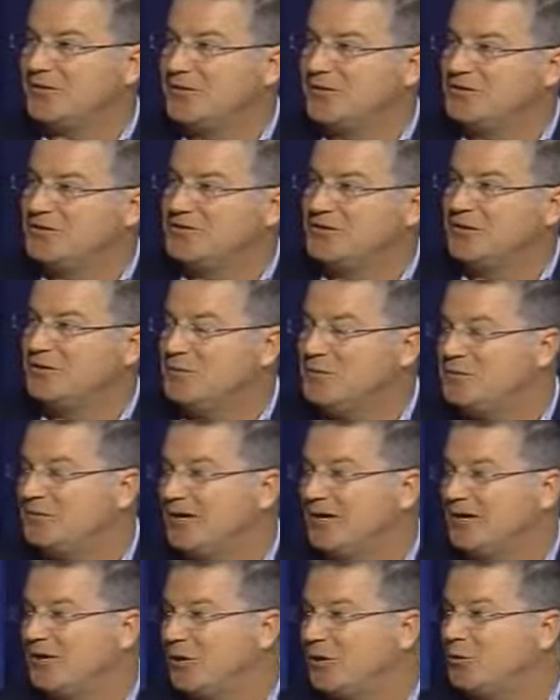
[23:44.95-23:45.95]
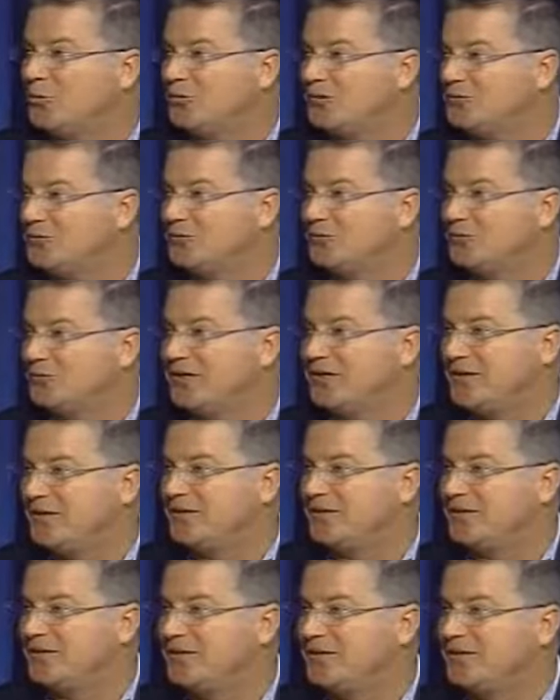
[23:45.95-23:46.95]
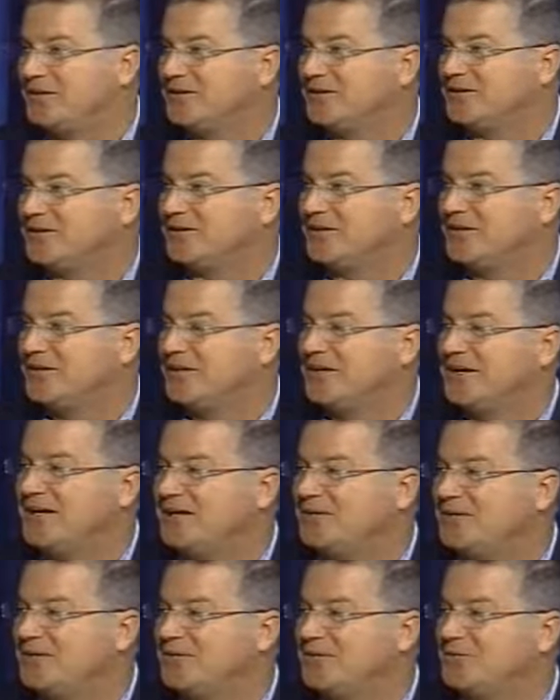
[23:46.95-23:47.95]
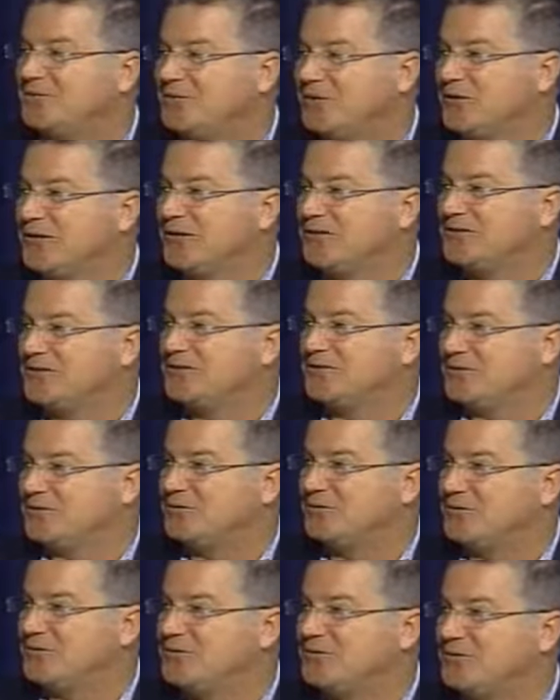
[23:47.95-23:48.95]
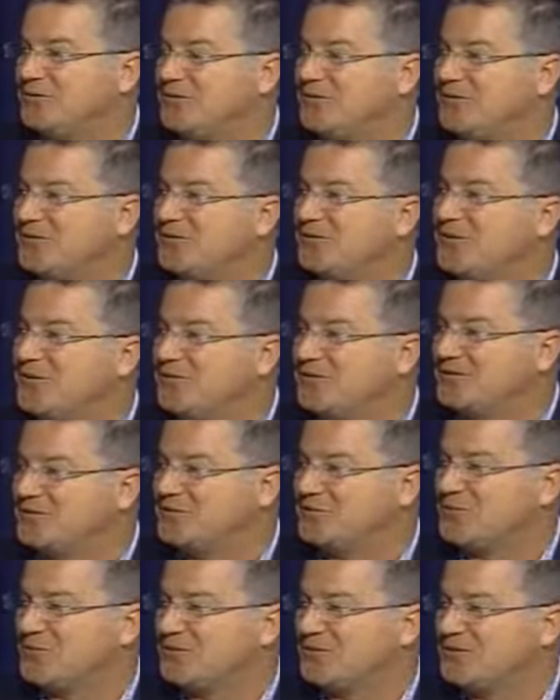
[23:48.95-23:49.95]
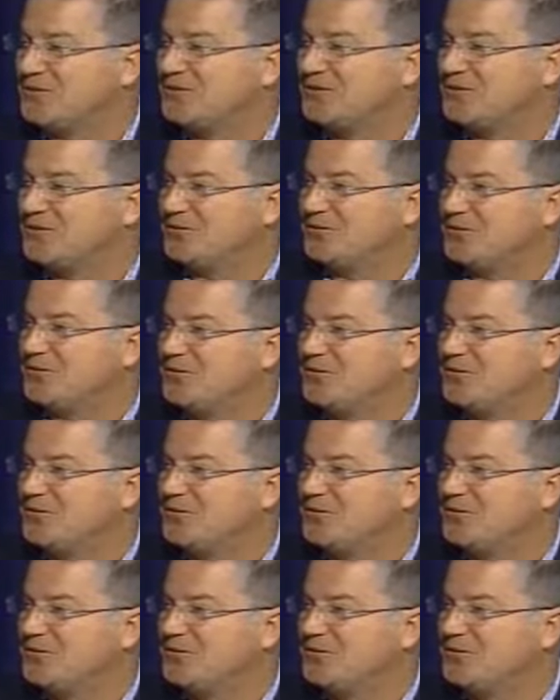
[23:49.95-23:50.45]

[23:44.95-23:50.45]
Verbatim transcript: Mm-hmm. Jim and Matt always agree on things, and this is where I disagree with your superlatives.